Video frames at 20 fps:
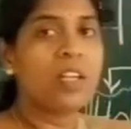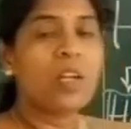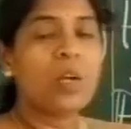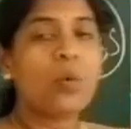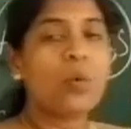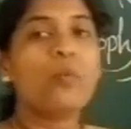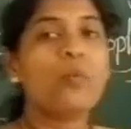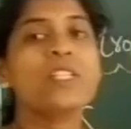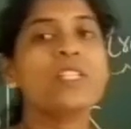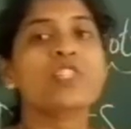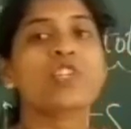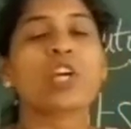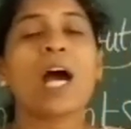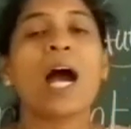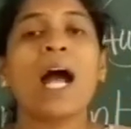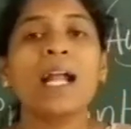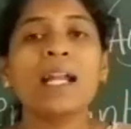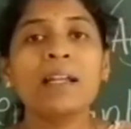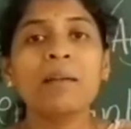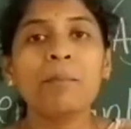which
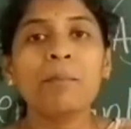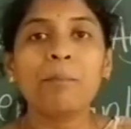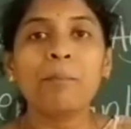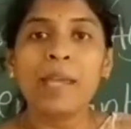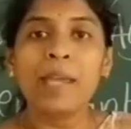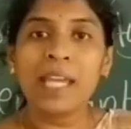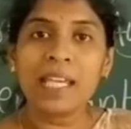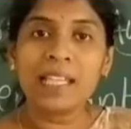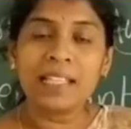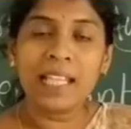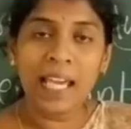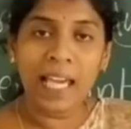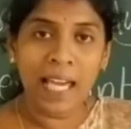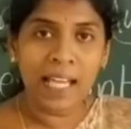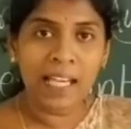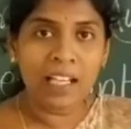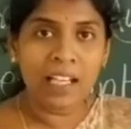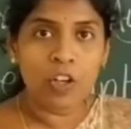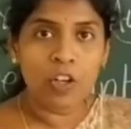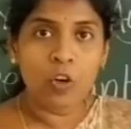can't make
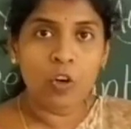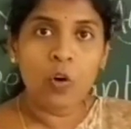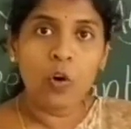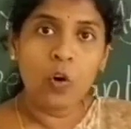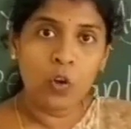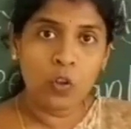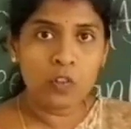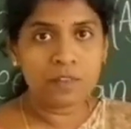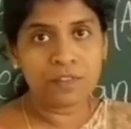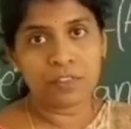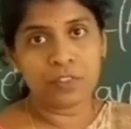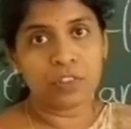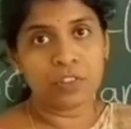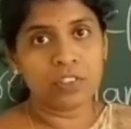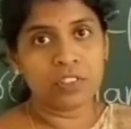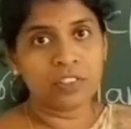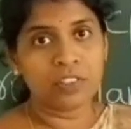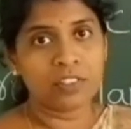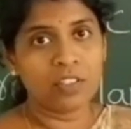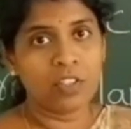their own food.
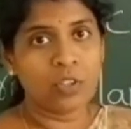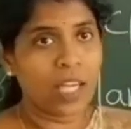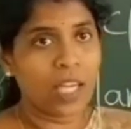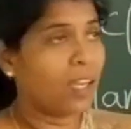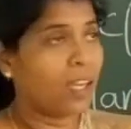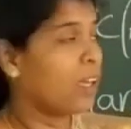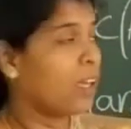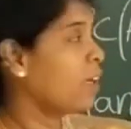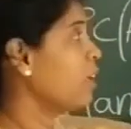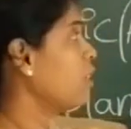Okay.